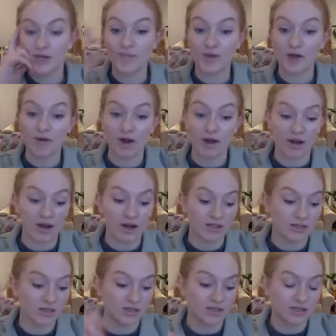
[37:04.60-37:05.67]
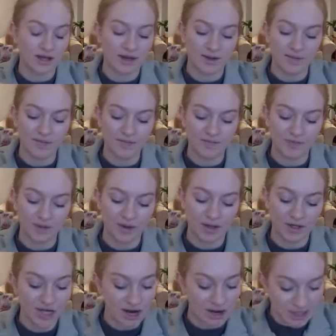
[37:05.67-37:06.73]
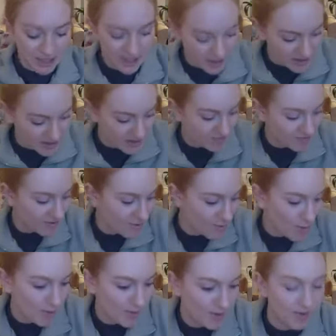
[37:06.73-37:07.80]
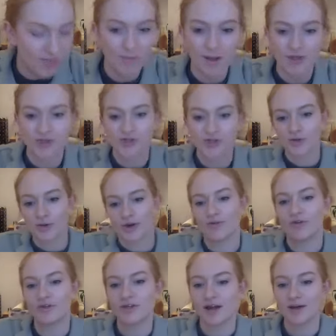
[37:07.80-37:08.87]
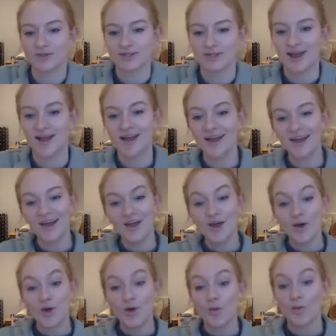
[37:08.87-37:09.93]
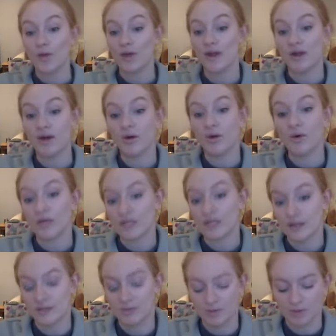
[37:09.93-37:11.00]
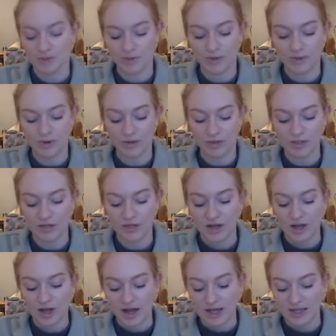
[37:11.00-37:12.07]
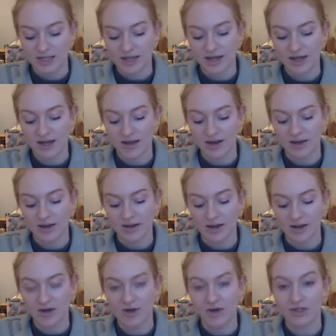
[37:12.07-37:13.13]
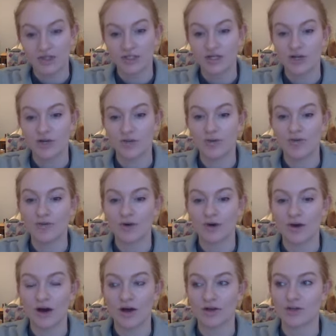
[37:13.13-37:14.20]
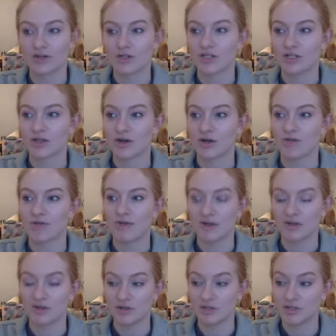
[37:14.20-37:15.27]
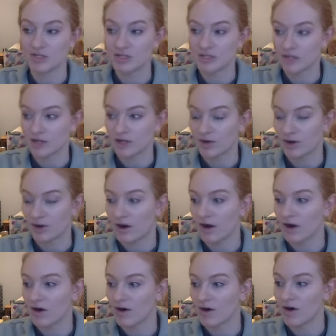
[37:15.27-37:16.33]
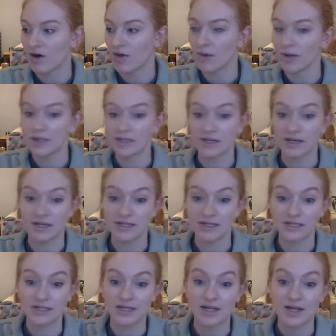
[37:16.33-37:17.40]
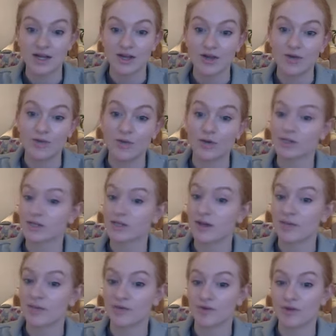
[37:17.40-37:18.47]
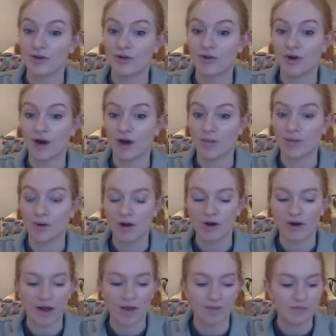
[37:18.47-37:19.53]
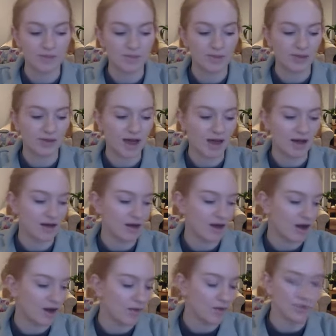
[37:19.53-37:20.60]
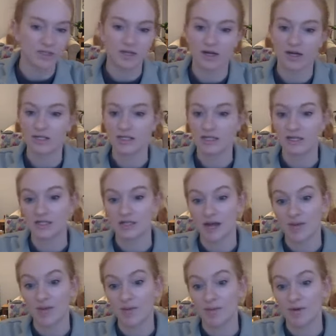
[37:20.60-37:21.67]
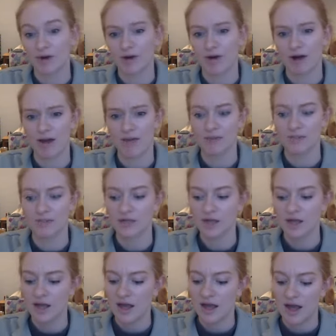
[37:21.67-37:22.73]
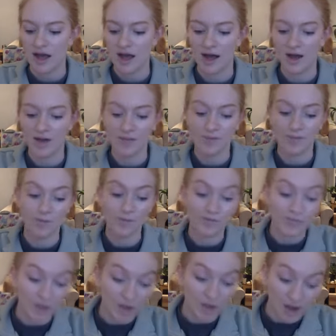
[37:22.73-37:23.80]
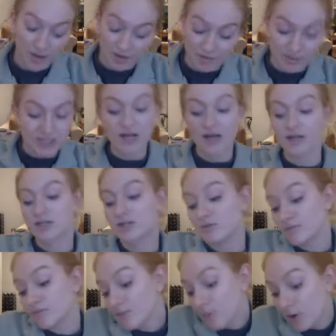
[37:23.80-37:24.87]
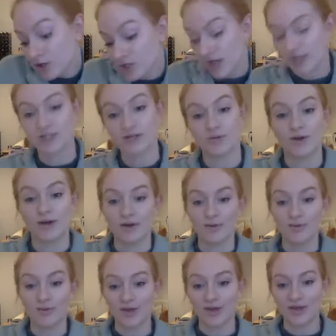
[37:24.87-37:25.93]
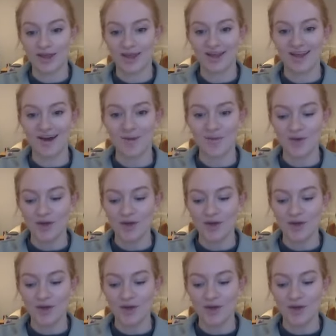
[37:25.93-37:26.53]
Heroic Hearts is a charity, as I've probably mentioned quite a few times now. We always need more support. As I alluded to, we've got hundreds of veterans who are on our waiting list, who want to come through our programs, be that ayahuasca, psilocybin programs, other research projects that we're thinking up.